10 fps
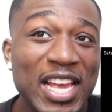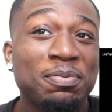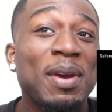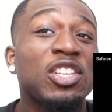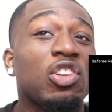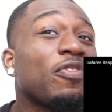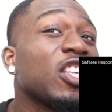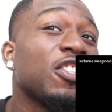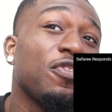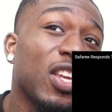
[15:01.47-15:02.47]
that's based off
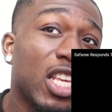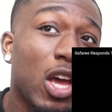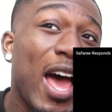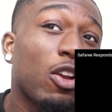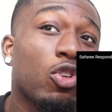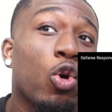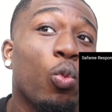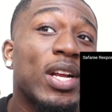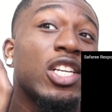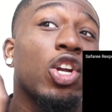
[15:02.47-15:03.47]
this video. I don't know
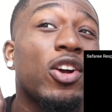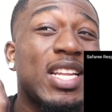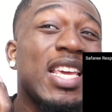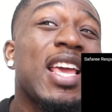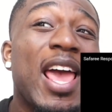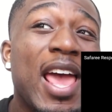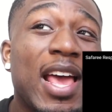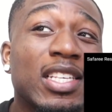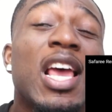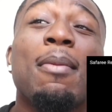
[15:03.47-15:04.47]
what dirt he
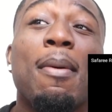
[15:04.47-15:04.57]
has,